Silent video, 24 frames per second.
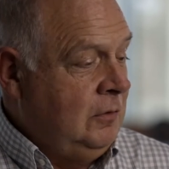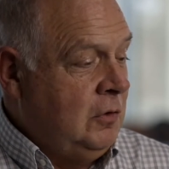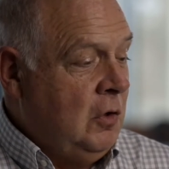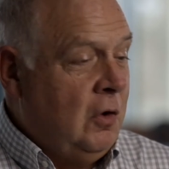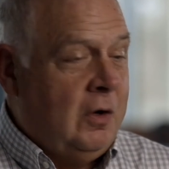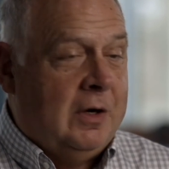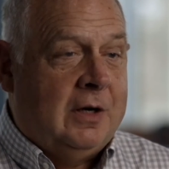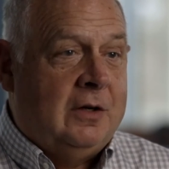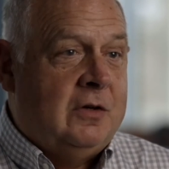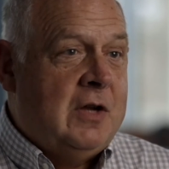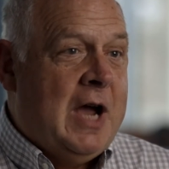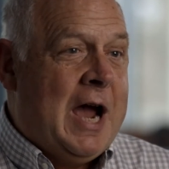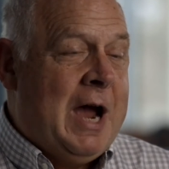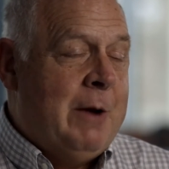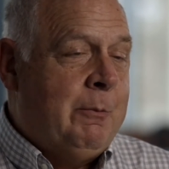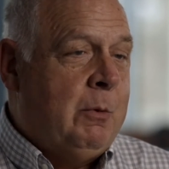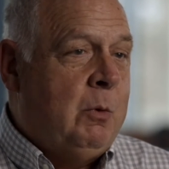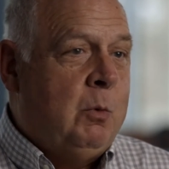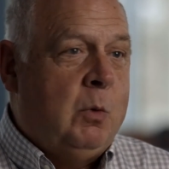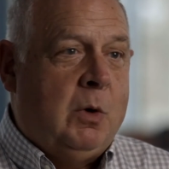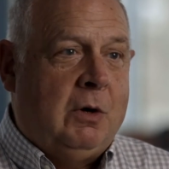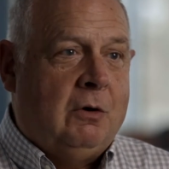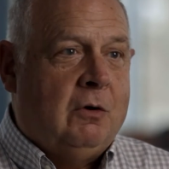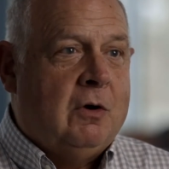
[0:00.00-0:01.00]
during a time
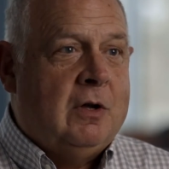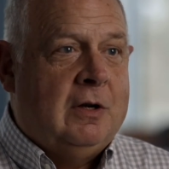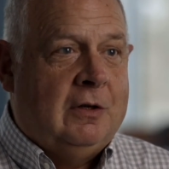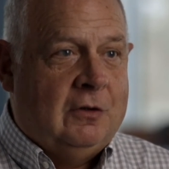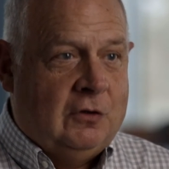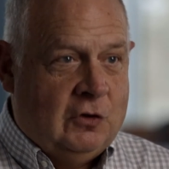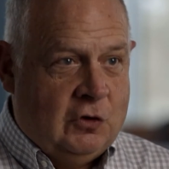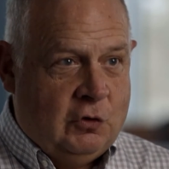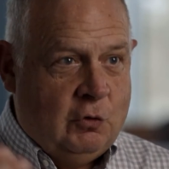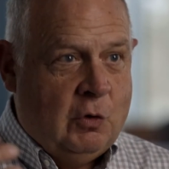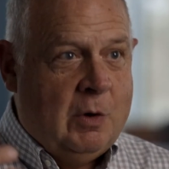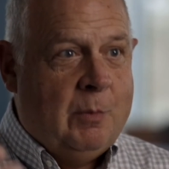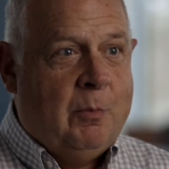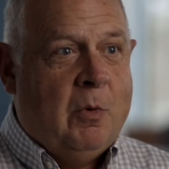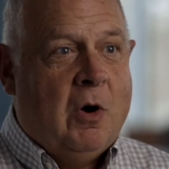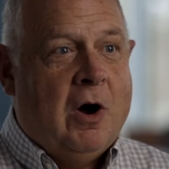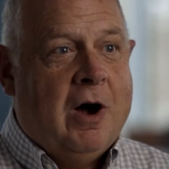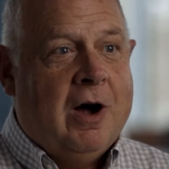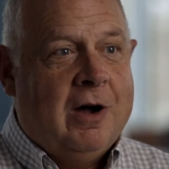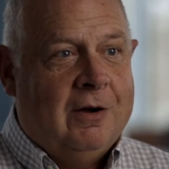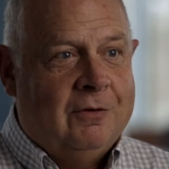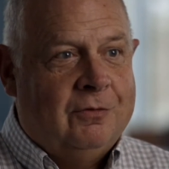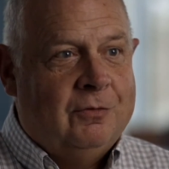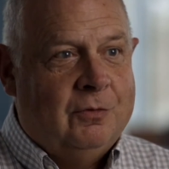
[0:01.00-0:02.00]
when we were going to strip
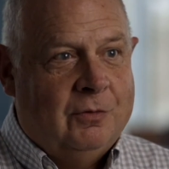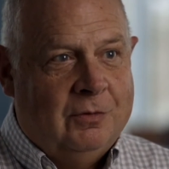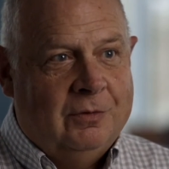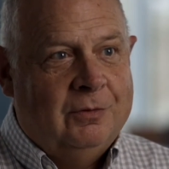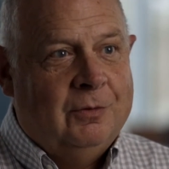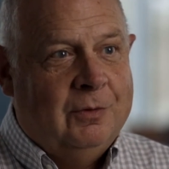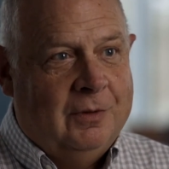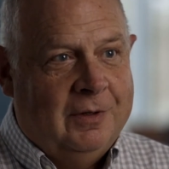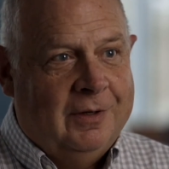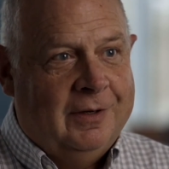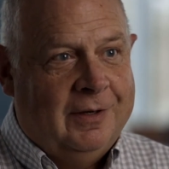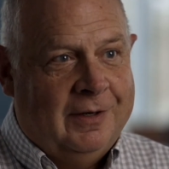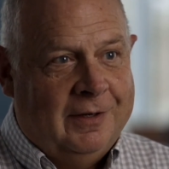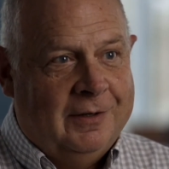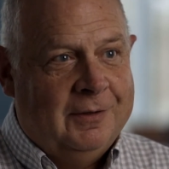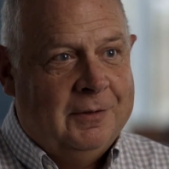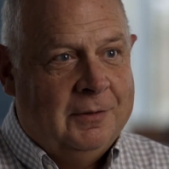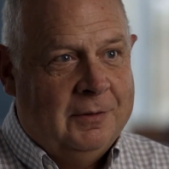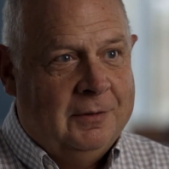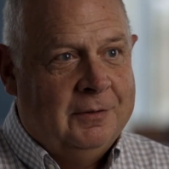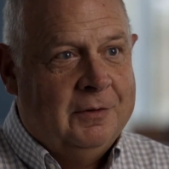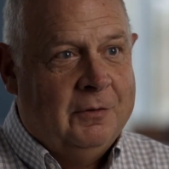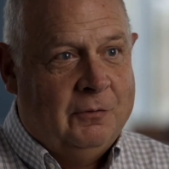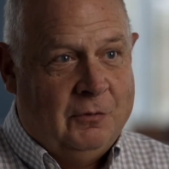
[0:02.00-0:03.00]
off
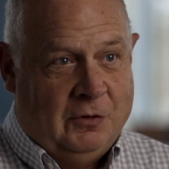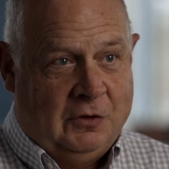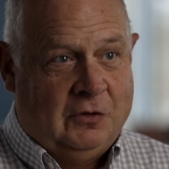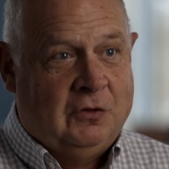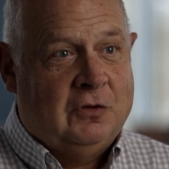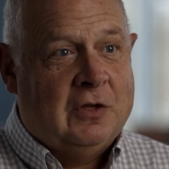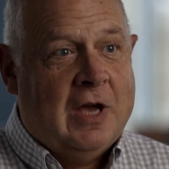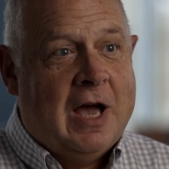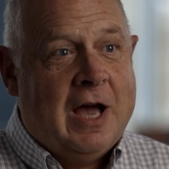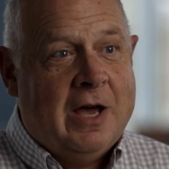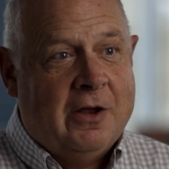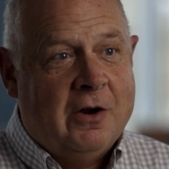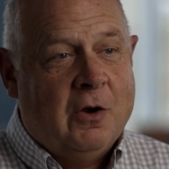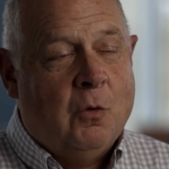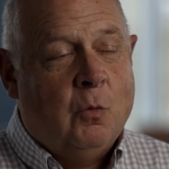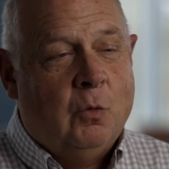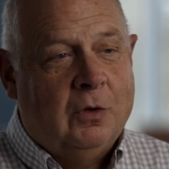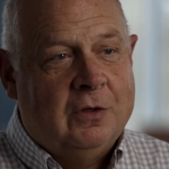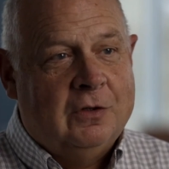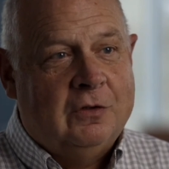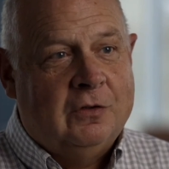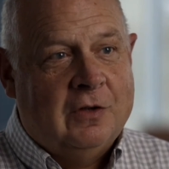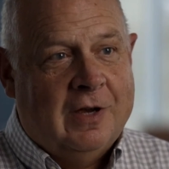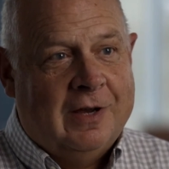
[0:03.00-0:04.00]
the facade on
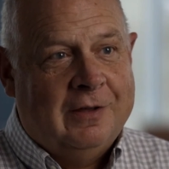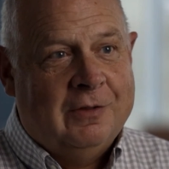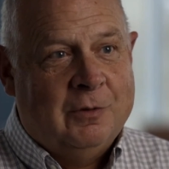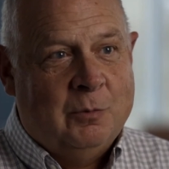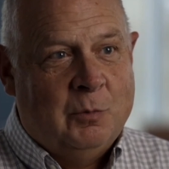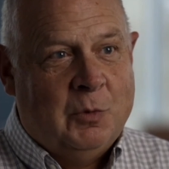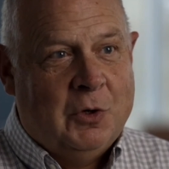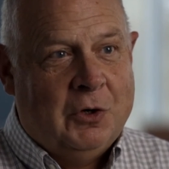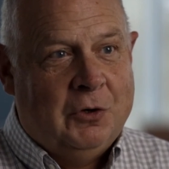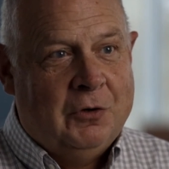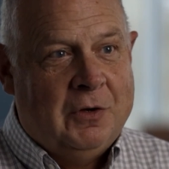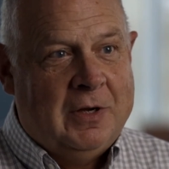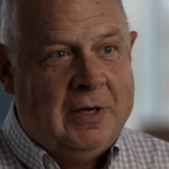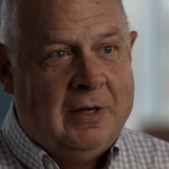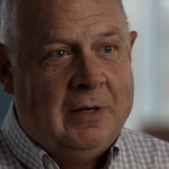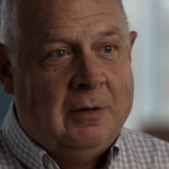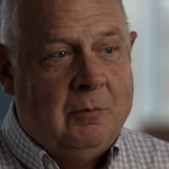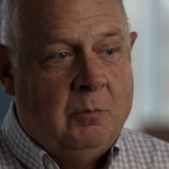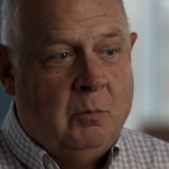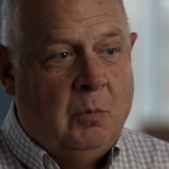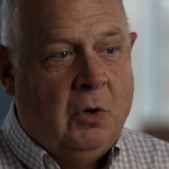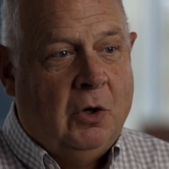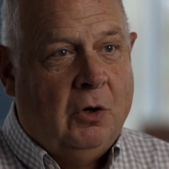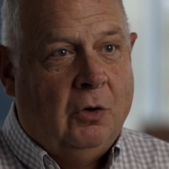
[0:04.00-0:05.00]
one side of the building
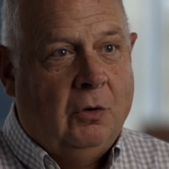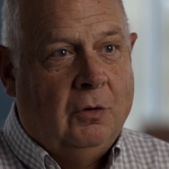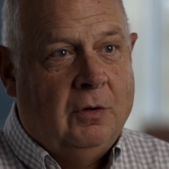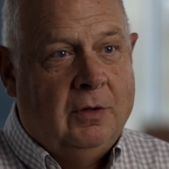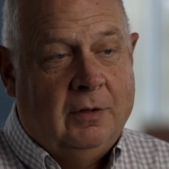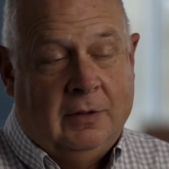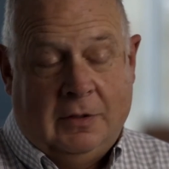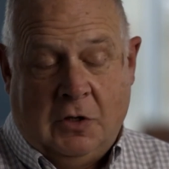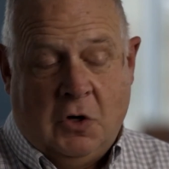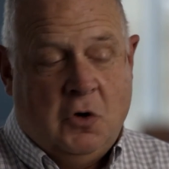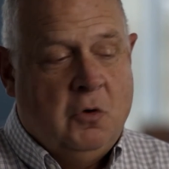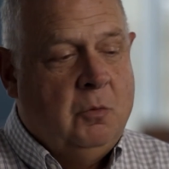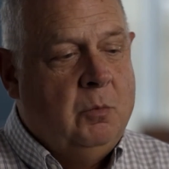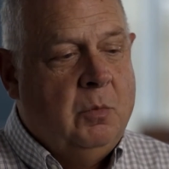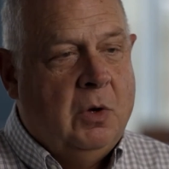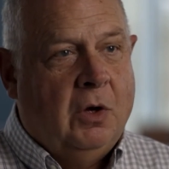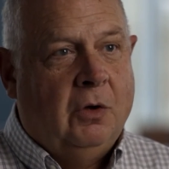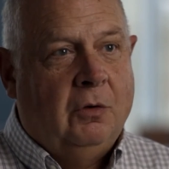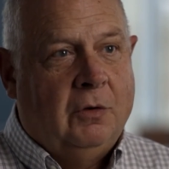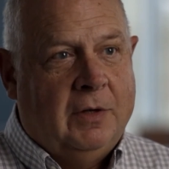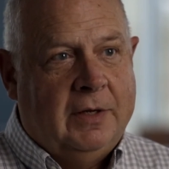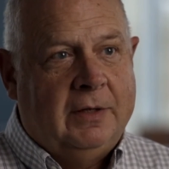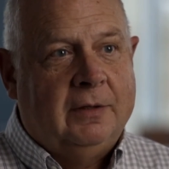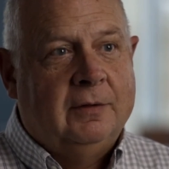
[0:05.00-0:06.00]
and build a new
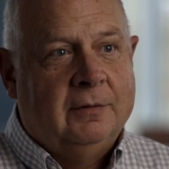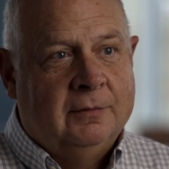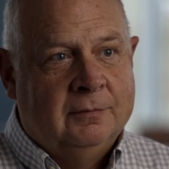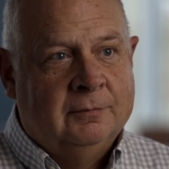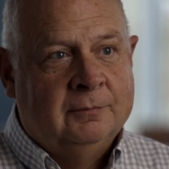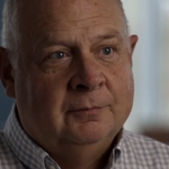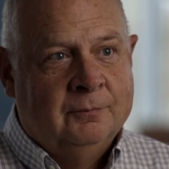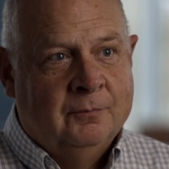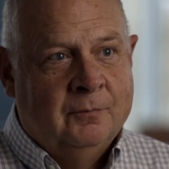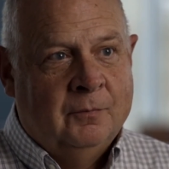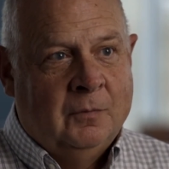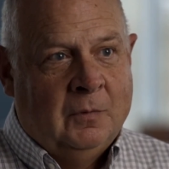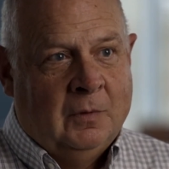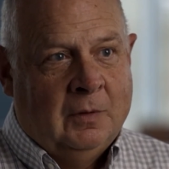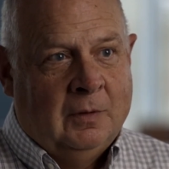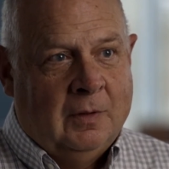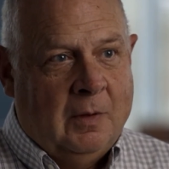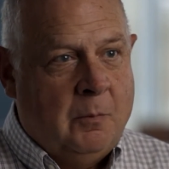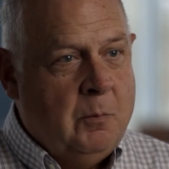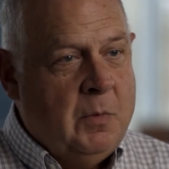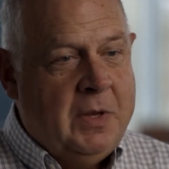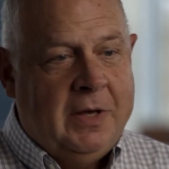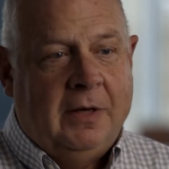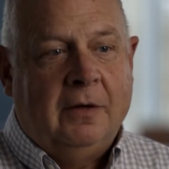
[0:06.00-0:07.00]
building
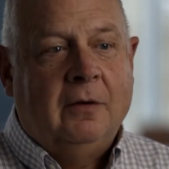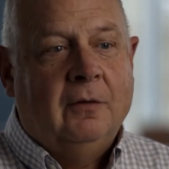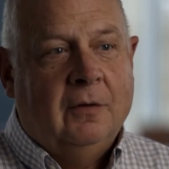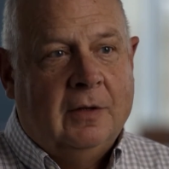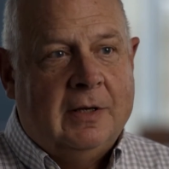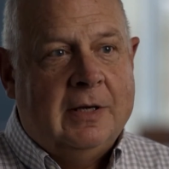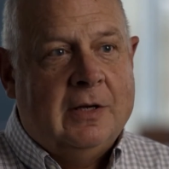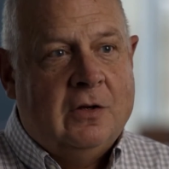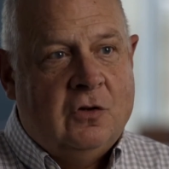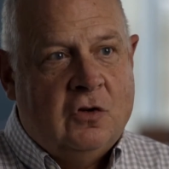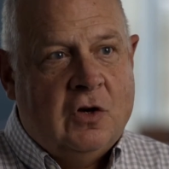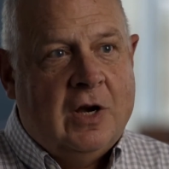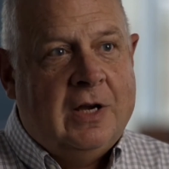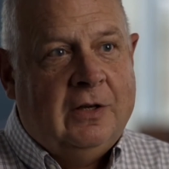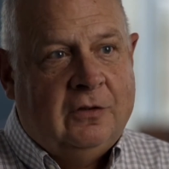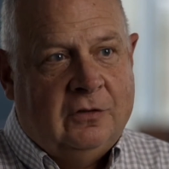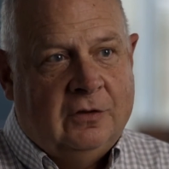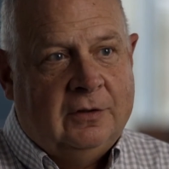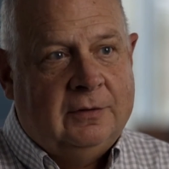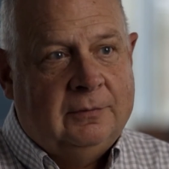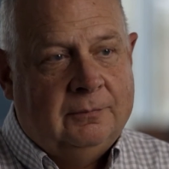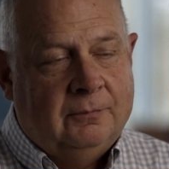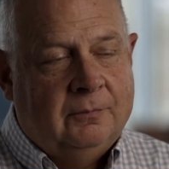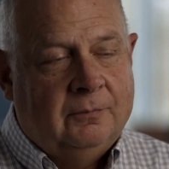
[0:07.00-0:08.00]
immediately adjacent.